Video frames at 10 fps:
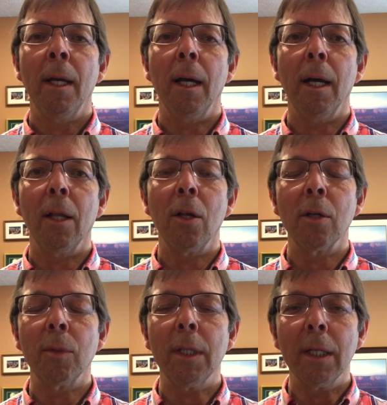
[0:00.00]

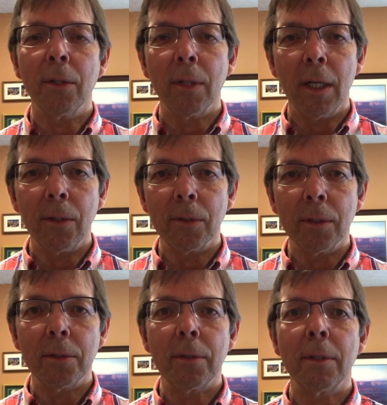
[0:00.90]
along with the other
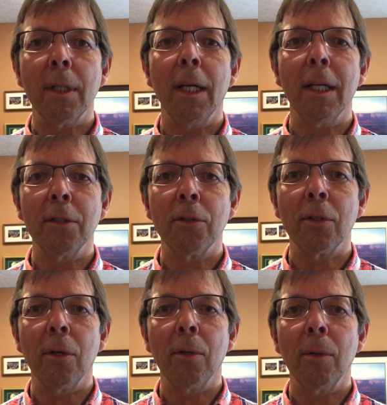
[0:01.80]
elders. And
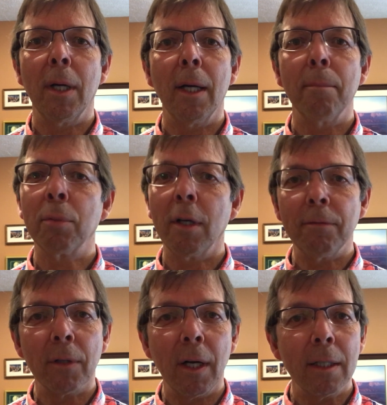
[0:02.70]
so pray
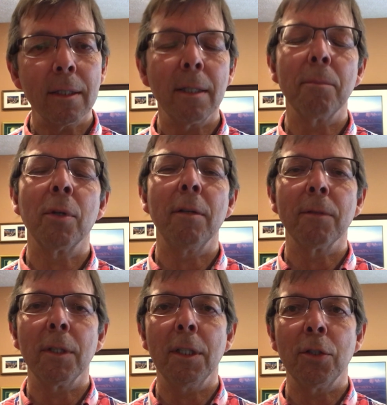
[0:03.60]
for us and pray
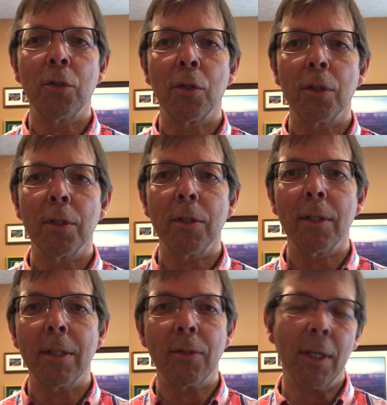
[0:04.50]
for these
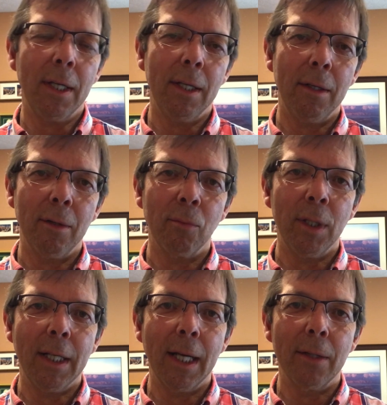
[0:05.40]
churches as they
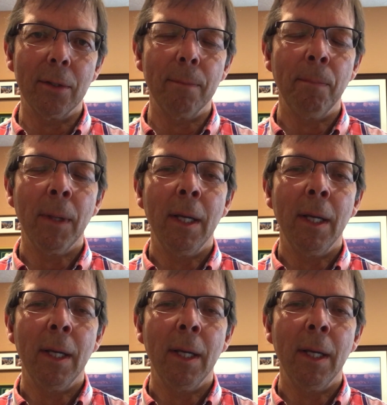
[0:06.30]
regather.